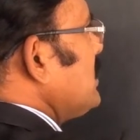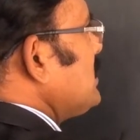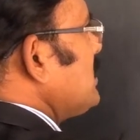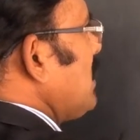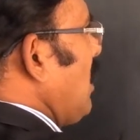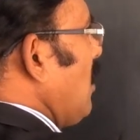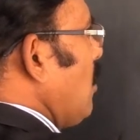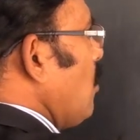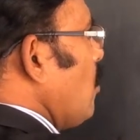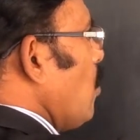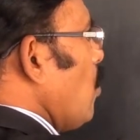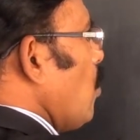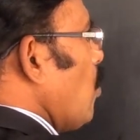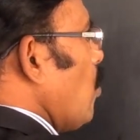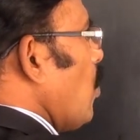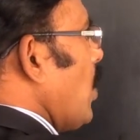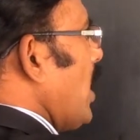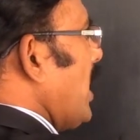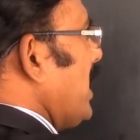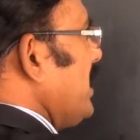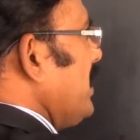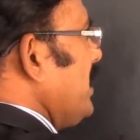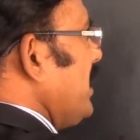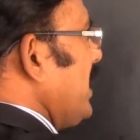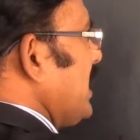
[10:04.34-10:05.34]
is the
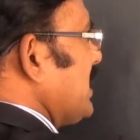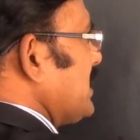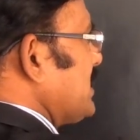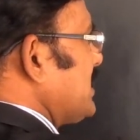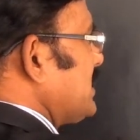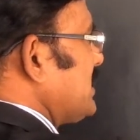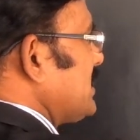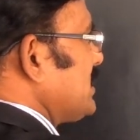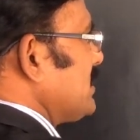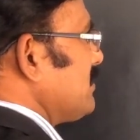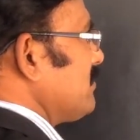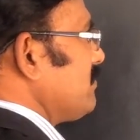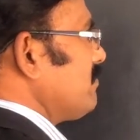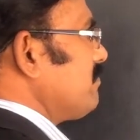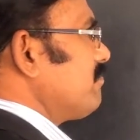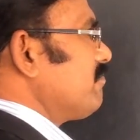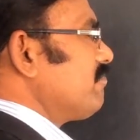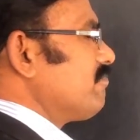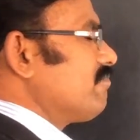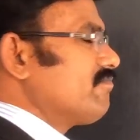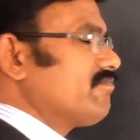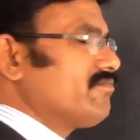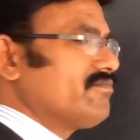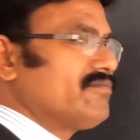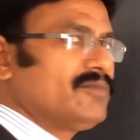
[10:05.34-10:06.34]
1s.
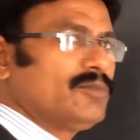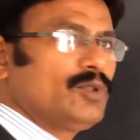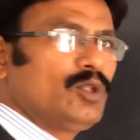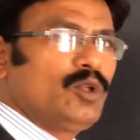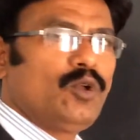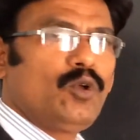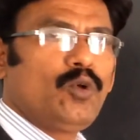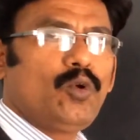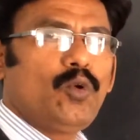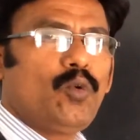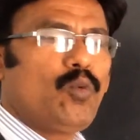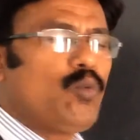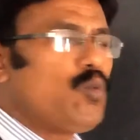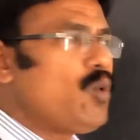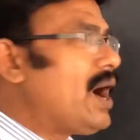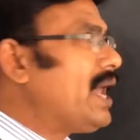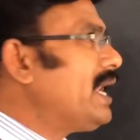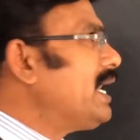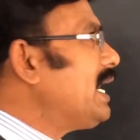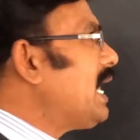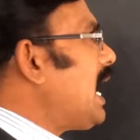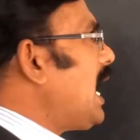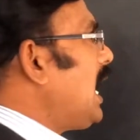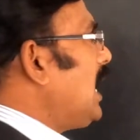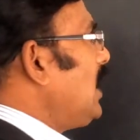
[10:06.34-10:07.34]

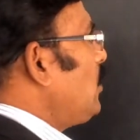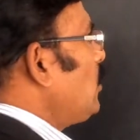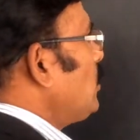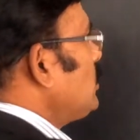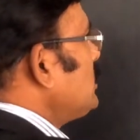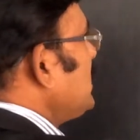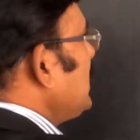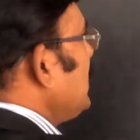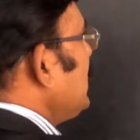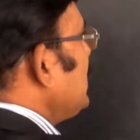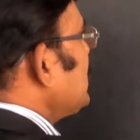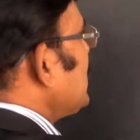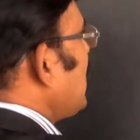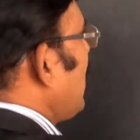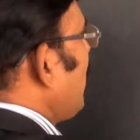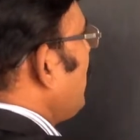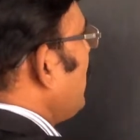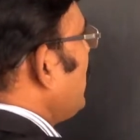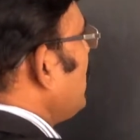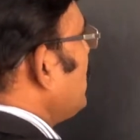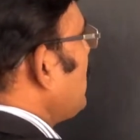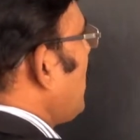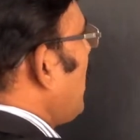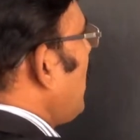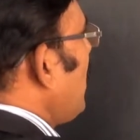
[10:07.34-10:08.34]
One hydrogen is
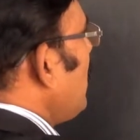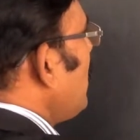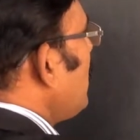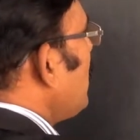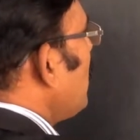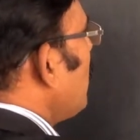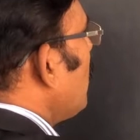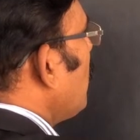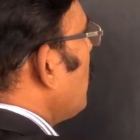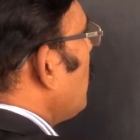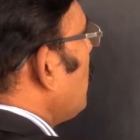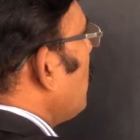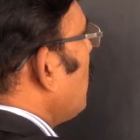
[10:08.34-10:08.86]
having the